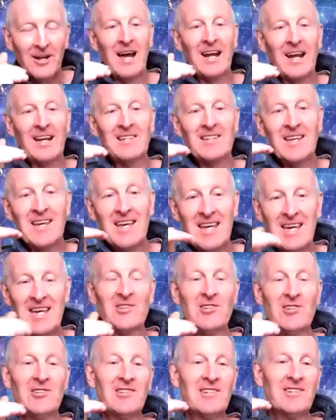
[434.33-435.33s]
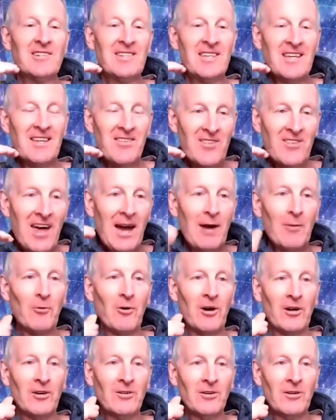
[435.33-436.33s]
and it's mm. easier to see that
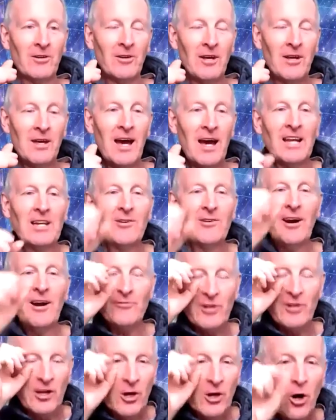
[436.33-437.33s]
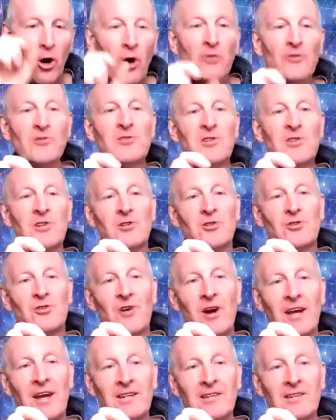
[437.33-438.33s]
one, and you have to
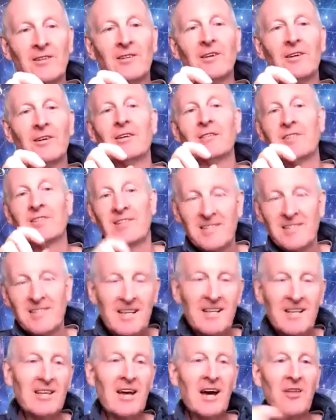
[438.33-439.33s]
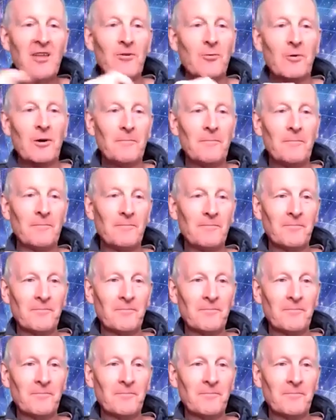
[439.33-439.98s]
concentrate to see the other one.